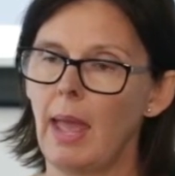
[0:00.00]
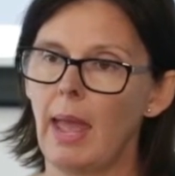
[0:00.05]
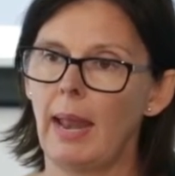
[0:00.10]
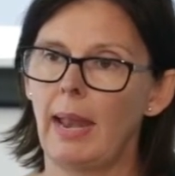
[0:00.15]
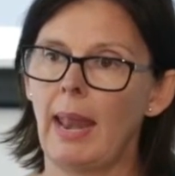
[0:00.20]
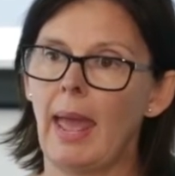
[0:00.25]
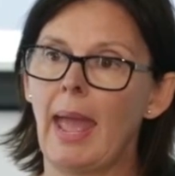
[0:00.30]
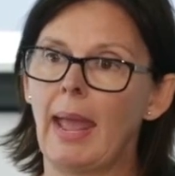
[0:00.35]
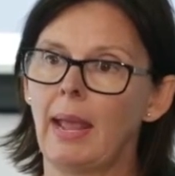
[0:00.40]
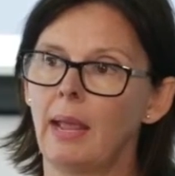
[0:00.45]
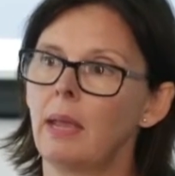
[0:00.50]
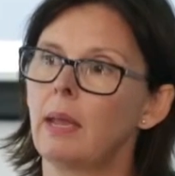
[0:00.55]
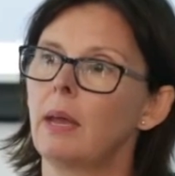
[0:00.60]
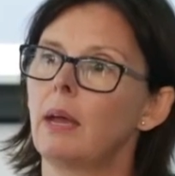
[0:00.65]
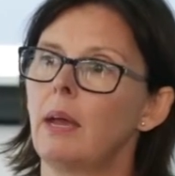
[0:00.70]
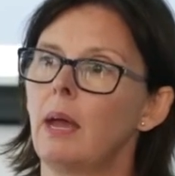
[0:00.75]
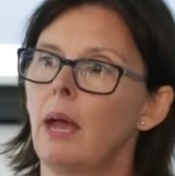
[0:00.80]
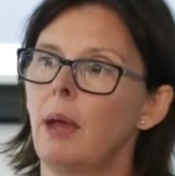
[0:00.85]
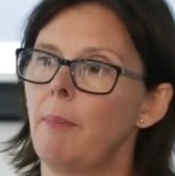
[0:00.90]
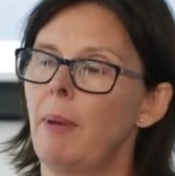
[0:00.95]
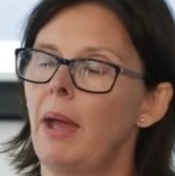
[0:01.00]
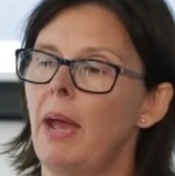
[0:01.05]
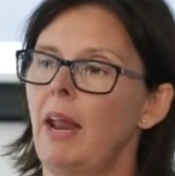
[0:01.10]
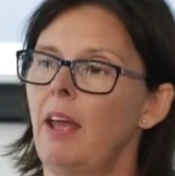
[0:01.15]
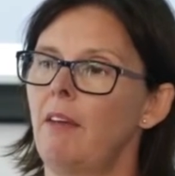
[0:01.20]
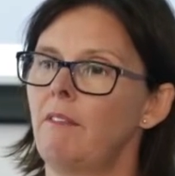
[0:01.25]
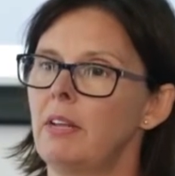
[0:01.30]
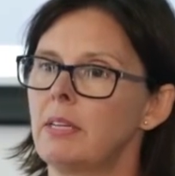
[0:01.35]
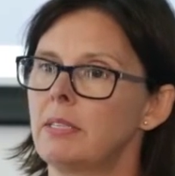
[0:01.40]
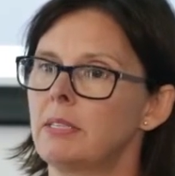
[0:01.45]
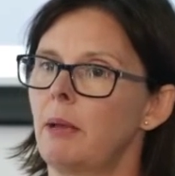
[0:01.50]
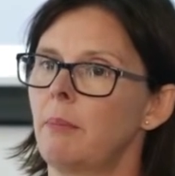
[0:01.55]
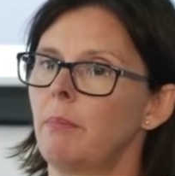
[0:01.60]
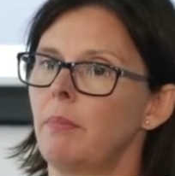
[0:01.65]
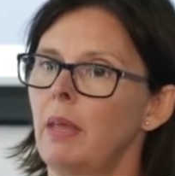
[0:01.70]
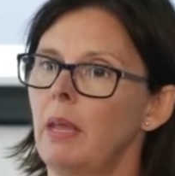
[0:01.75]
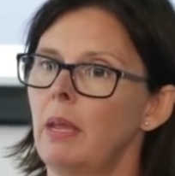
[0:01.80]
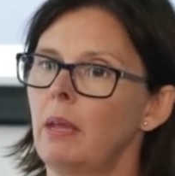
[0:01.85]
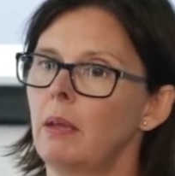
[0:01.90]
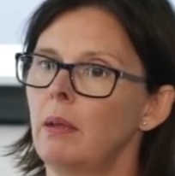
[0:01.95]
and anger about having
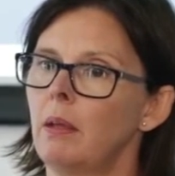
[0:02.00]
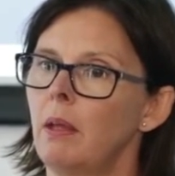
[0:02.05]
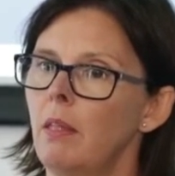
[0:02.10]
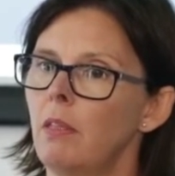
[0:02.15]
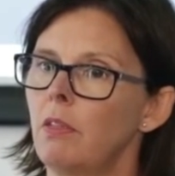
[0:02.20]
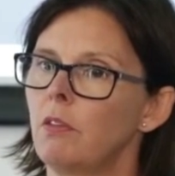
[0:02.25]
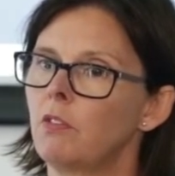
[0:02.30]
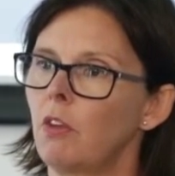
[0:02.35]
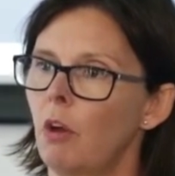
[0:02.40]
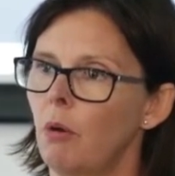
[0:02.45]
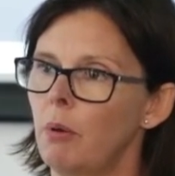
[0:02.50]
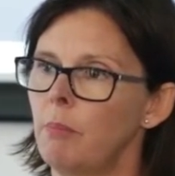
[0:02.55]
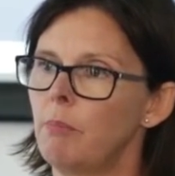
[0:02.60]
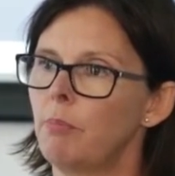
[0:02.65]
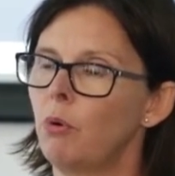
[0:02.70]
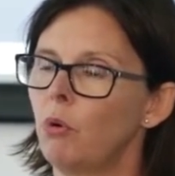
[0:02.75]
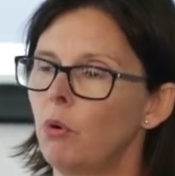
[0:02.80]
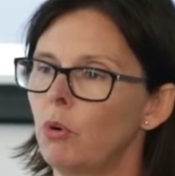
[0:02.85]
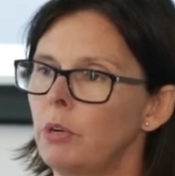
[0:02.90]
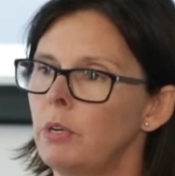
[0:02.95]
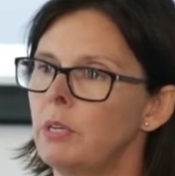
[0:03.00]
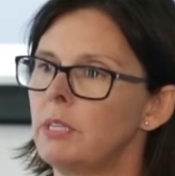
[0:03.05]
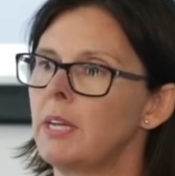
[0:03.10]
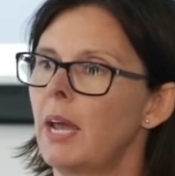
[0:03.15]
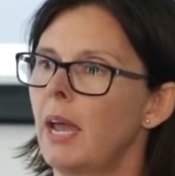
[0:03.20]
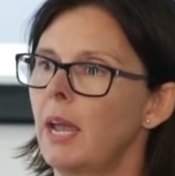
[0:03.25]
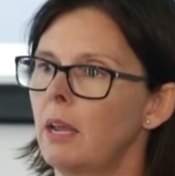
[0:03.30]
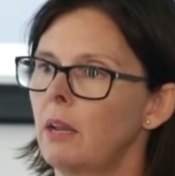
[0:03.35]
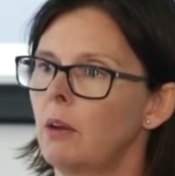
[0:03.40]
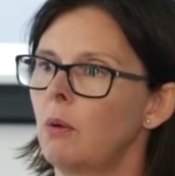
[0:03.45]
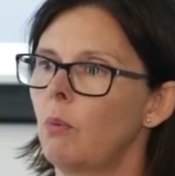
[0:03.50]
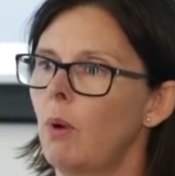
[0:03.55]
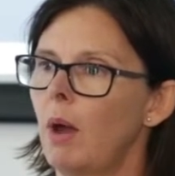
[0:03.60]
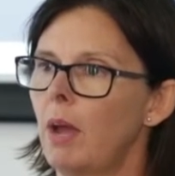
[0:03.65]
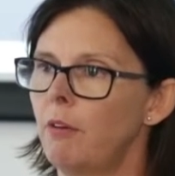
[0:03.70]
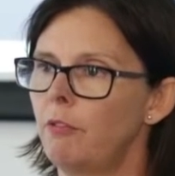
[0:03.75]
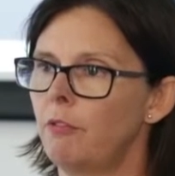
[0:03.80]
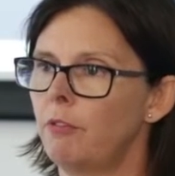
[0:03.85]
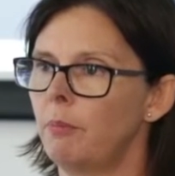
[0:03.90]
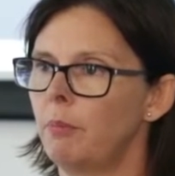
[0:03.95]
something so important taken
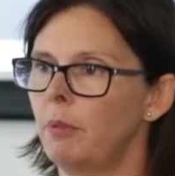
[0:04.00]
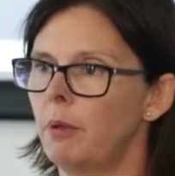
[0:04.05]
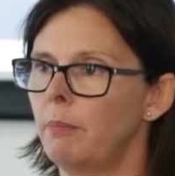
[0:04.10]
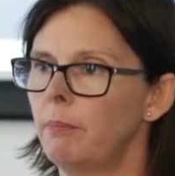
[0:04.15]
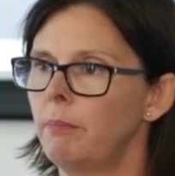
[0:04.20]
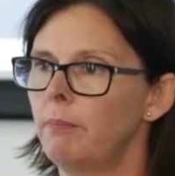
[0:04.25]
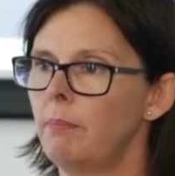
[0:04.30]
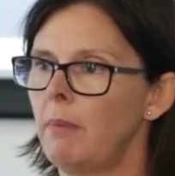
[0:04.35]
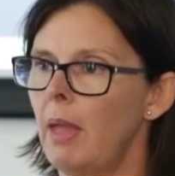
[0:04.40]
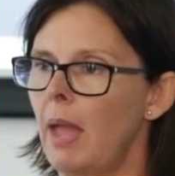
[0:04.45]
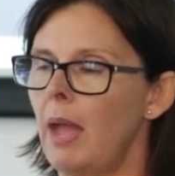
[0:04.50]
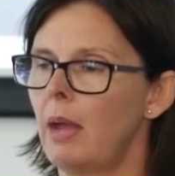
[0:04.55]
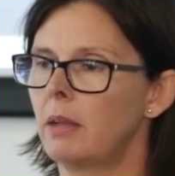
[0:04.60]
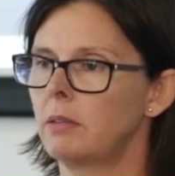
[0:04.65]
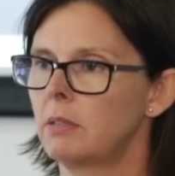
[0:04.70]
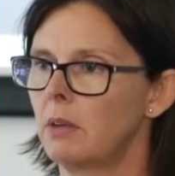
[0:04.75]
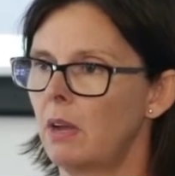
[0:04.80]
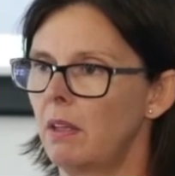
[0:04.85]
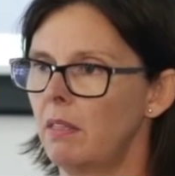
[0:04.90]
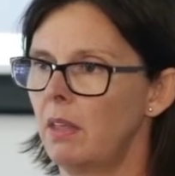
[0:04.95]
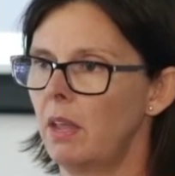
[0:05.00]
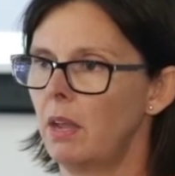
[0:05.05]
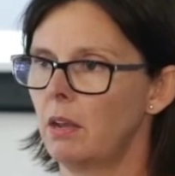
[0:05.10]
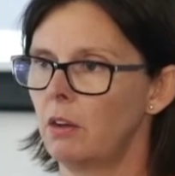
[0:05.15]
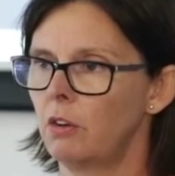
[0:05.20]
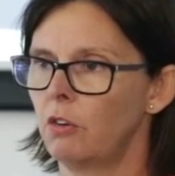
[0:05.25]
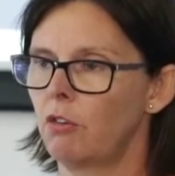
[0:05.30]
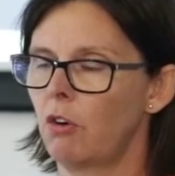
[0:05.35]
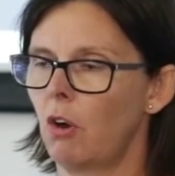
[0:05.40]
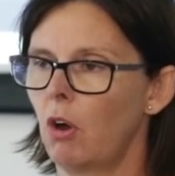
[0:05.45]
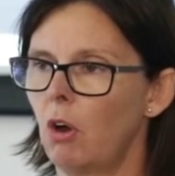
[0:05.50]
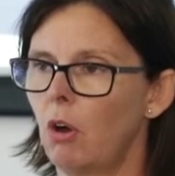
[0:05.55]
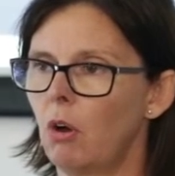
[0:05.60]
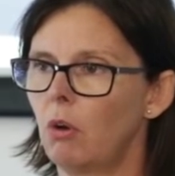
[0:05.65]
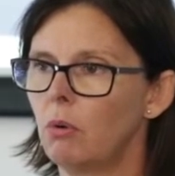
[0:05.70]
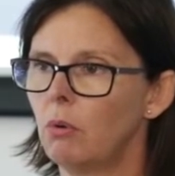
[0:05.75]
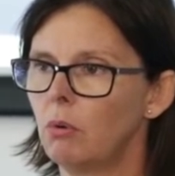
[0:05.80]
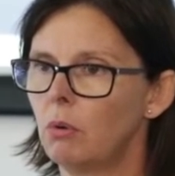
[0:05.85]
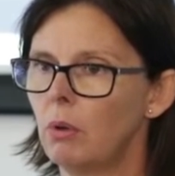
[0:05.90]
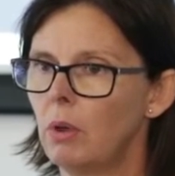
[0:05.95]
away from them outside their
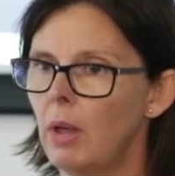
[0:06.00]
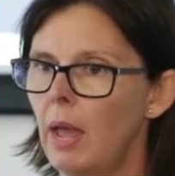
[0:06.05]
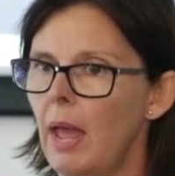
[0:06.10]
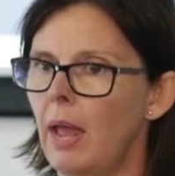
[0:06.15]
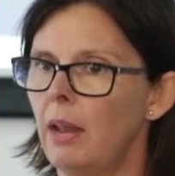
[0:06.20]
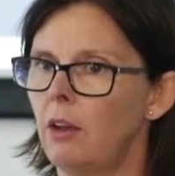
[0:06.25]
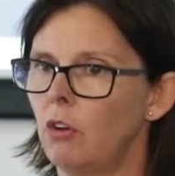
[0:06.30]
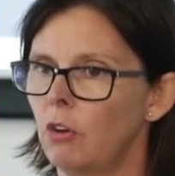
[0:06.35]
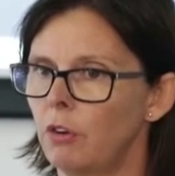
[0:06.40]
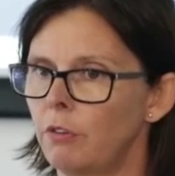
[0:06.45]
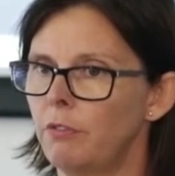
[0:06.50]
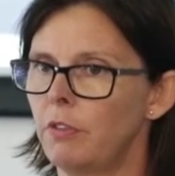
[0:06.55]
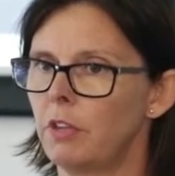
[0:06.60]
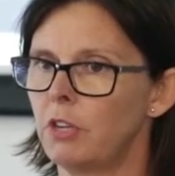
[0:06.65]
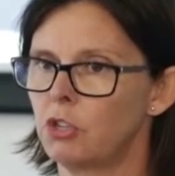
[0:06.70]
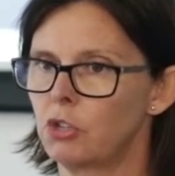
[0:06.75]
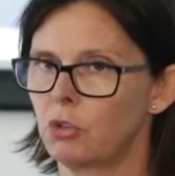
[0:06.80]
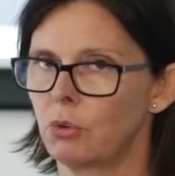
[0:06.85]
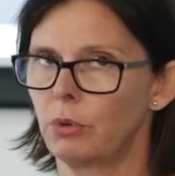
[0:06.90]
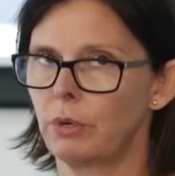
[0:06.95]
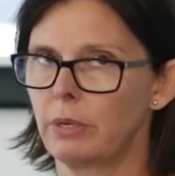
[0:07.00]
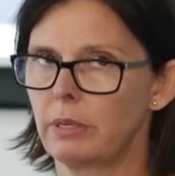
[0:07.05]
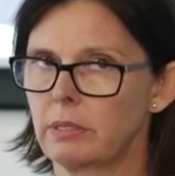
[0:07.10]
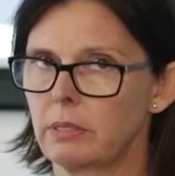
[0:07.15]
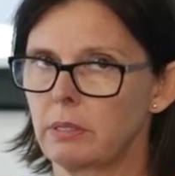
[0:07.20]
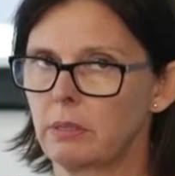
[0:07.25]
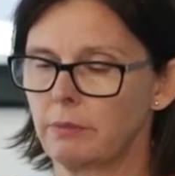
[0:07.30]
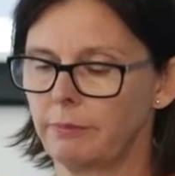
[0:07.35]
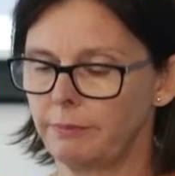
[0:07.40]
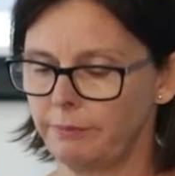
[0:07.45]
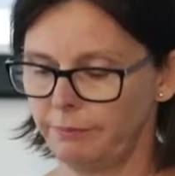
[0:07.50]
control and not of their choice.